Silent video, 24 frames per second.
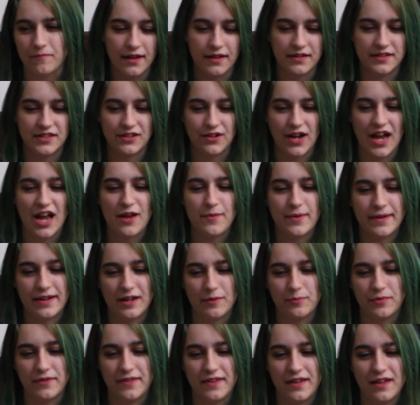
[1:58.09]
and so I met
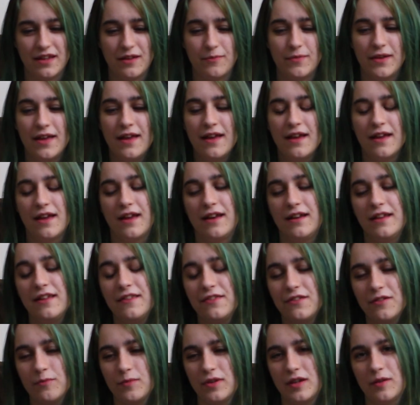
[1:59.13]
up with him, and he
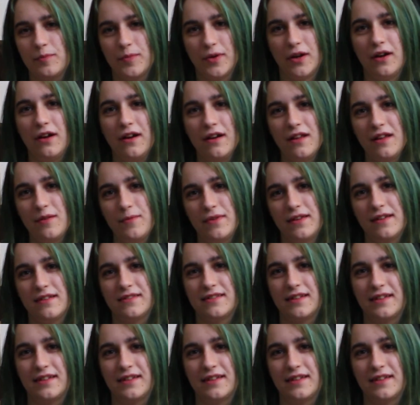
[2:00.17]
threw me a party because